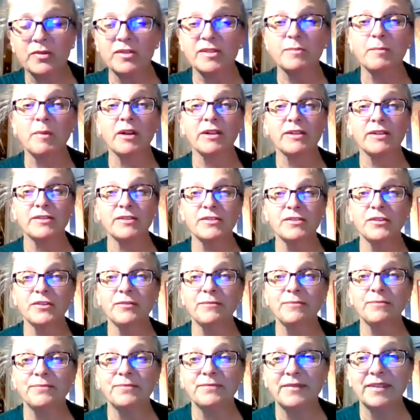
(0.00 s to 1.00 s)

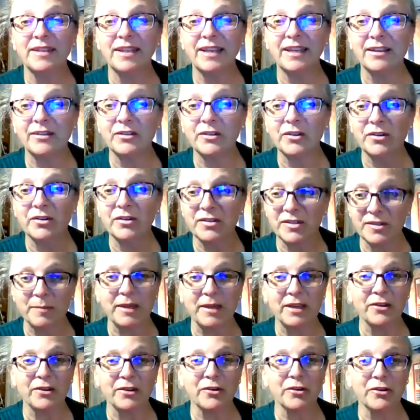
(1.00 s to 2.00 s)
co-sponsor and our
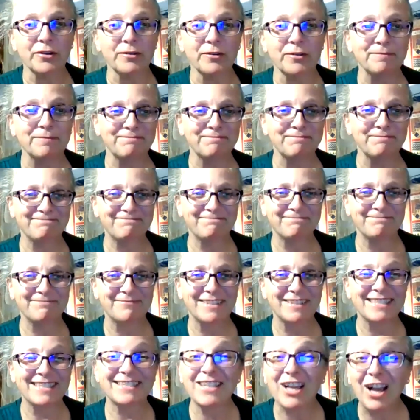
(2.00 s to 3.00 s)
speaker.
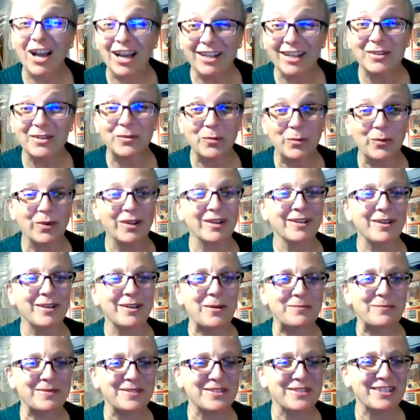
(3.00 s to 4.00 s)
Scott,
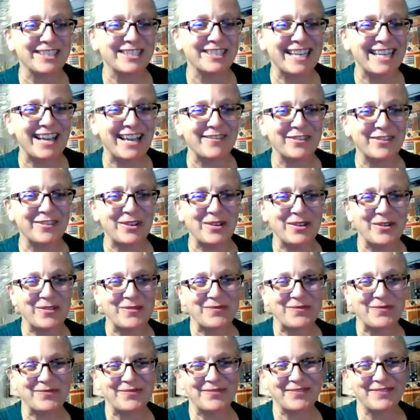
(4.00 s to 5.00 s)
welcome. It's good to have you
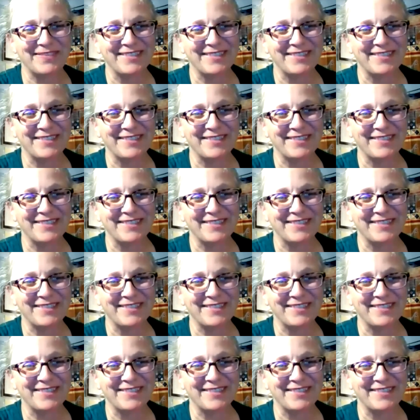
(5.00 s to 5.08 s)
here.